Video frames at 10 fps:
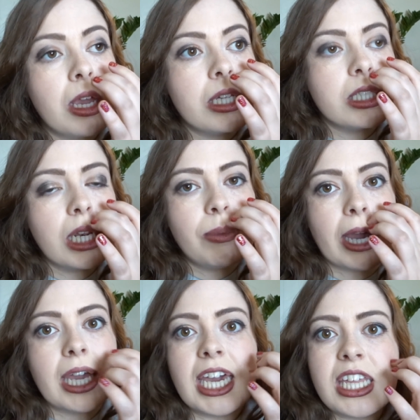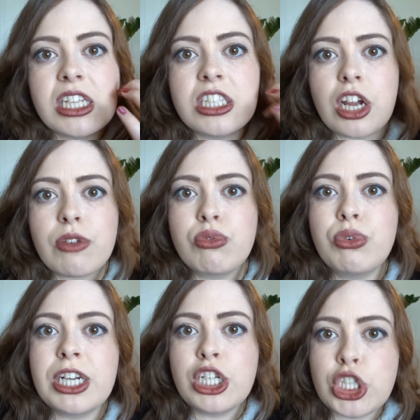So anyway, he then started
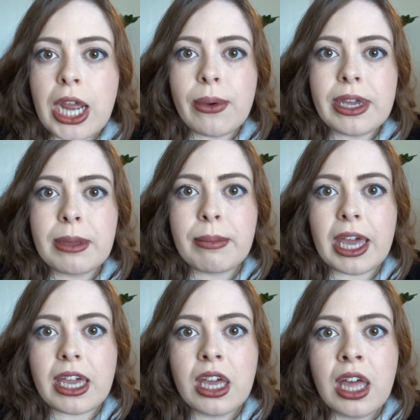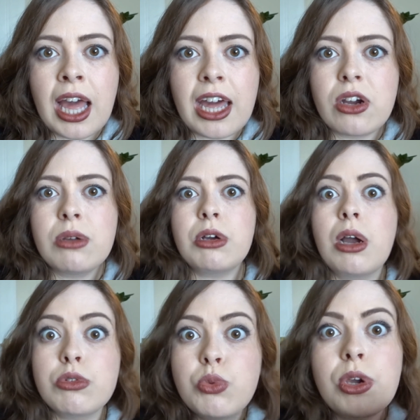really shouting at me, and
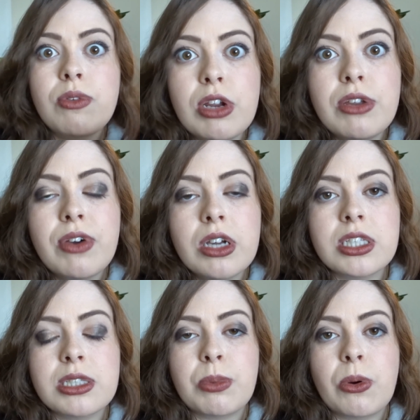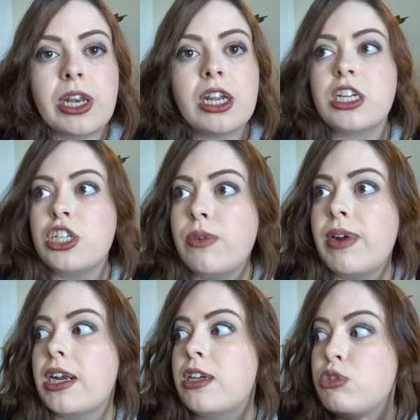I was walking really fast at this point, and I turned
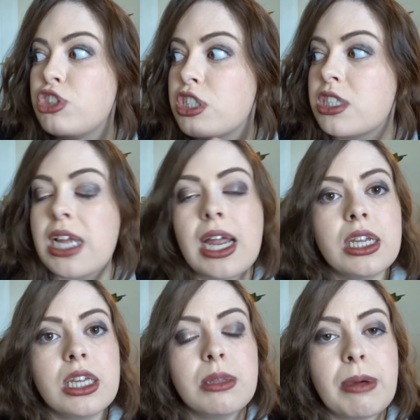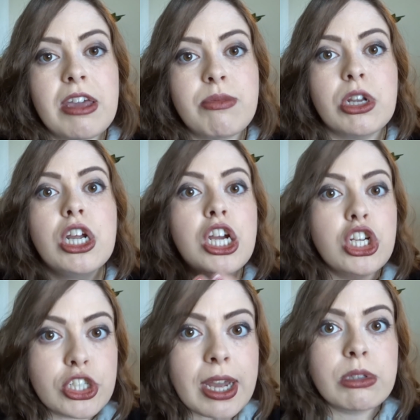around and he was just standing in the pavement
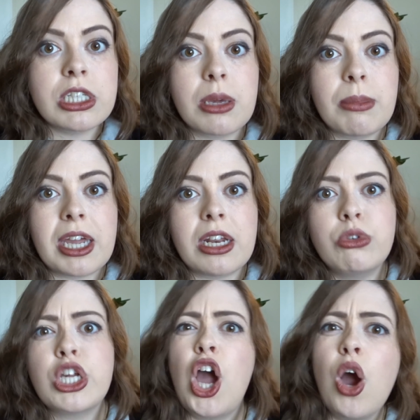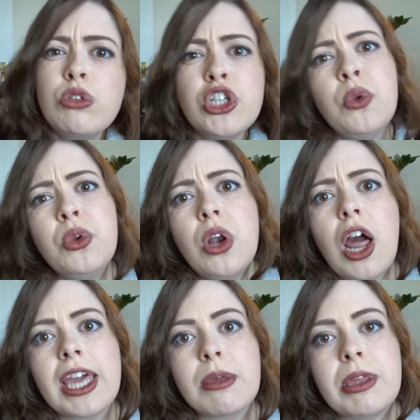shouting at me, and he was like, "Oh, don't you
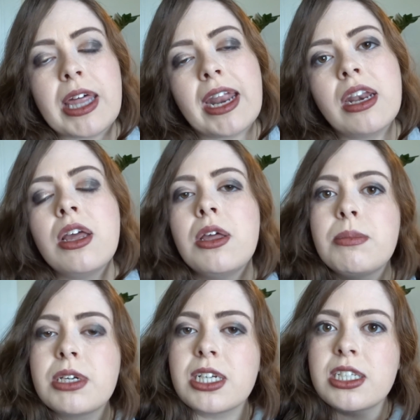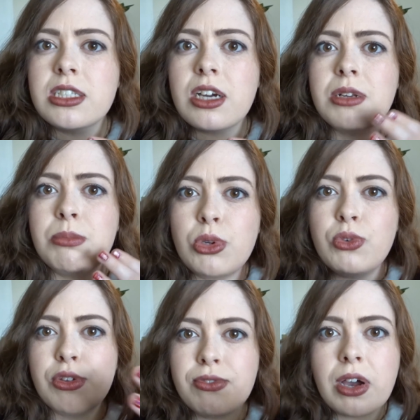like me then?" Because I started
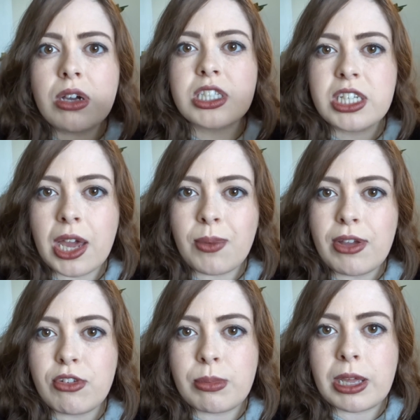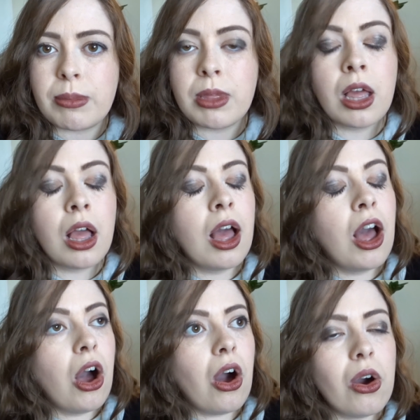moving fast to get away from him.
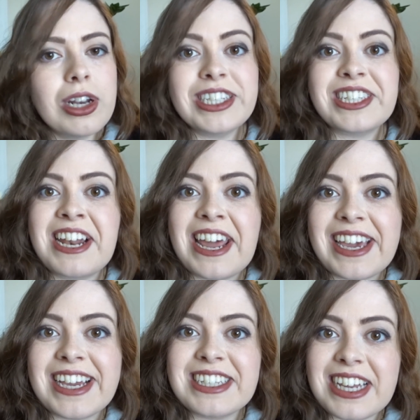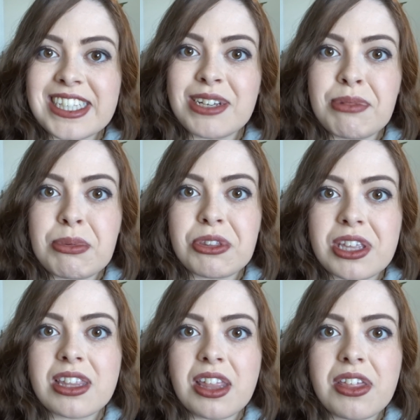Honestly, it's like some people
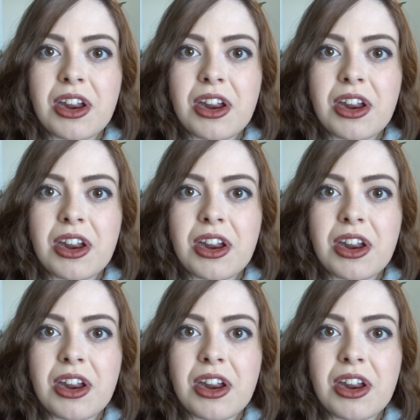think they're the